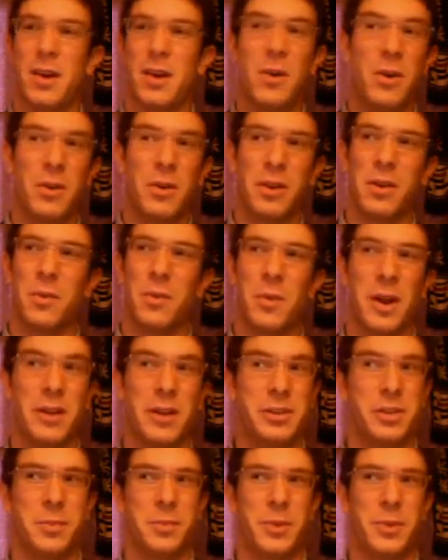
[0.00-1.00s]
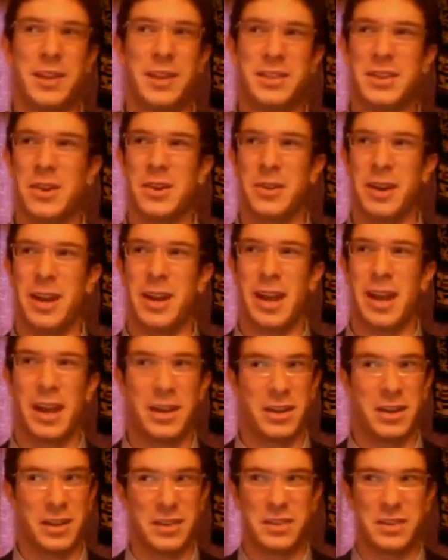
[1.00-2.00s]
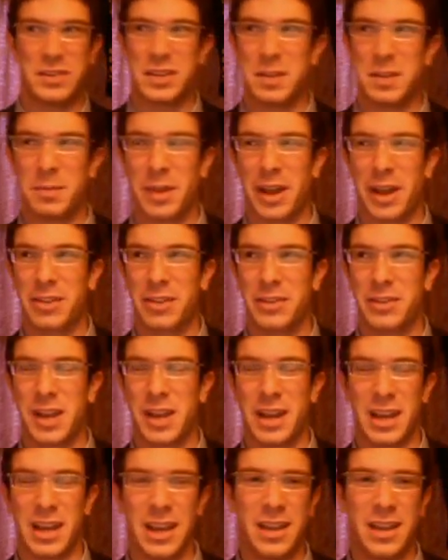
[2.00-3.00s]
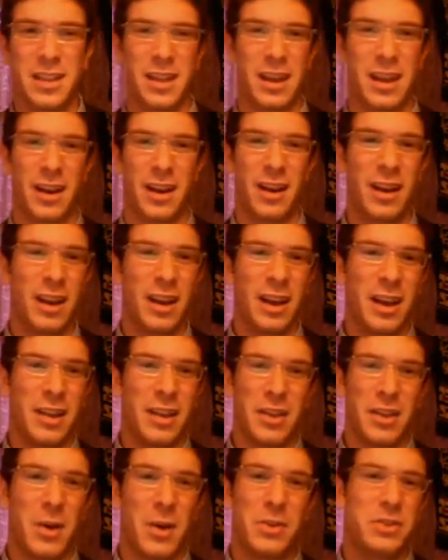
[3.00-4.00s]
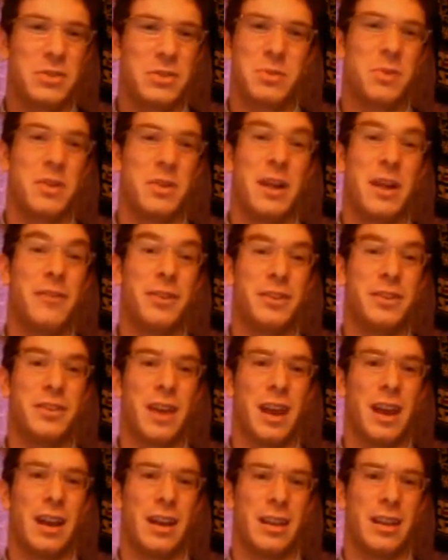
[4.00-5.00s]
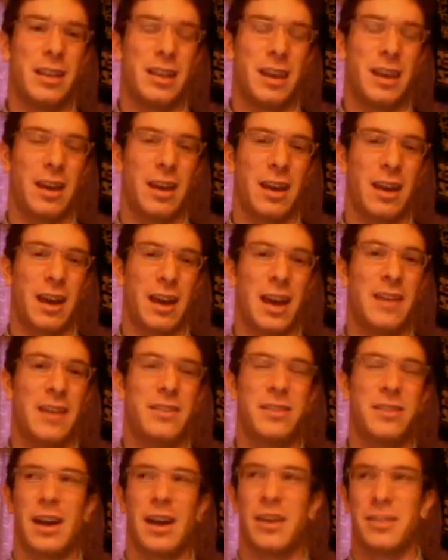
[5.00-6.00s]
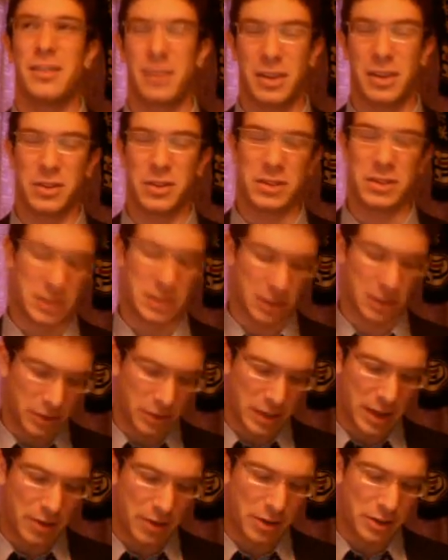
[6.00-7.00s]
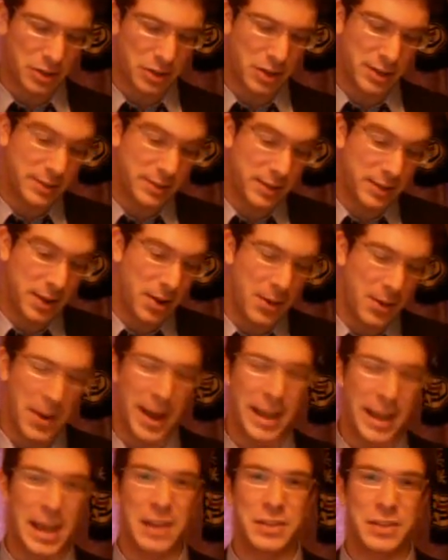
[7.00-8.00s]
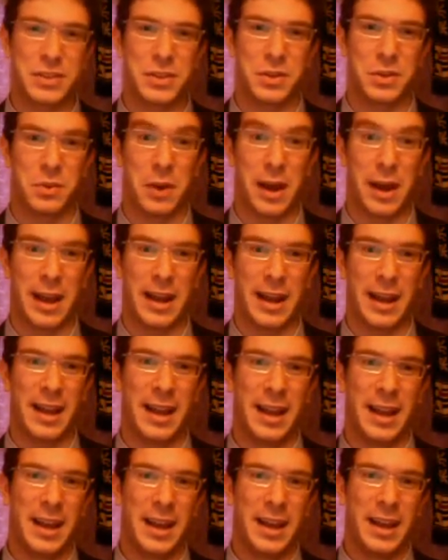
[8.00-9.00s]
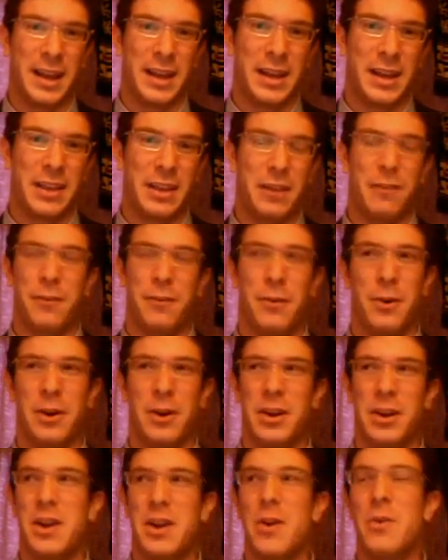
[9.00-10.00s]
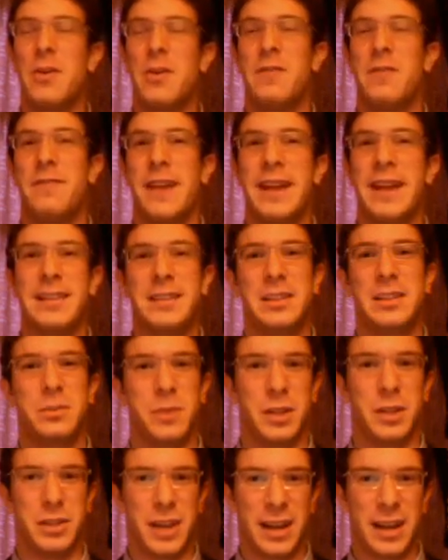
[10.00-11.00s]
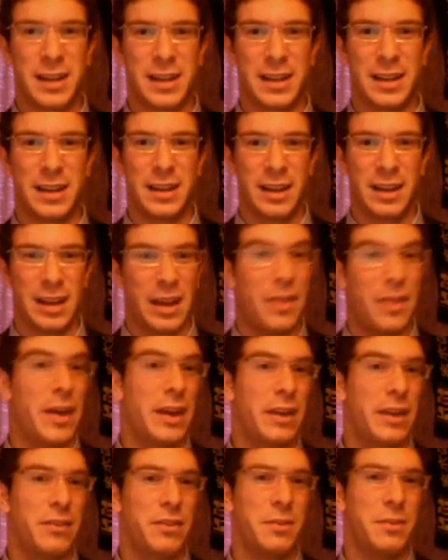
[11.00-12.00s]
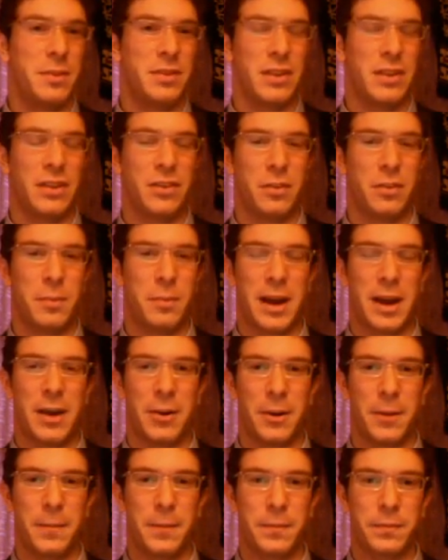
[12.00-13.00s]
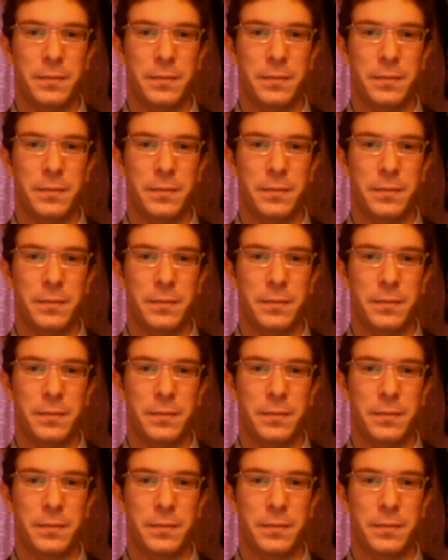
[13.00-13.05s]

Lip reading: "Oh, where'd your breasts go today? It doesn't seem like there's any in there." The hostess will never say anything against that. She'll just look down her shirt and say, "Oh, I guess you're right." Therefore, no advance is rejected, and that gives them a sense of power.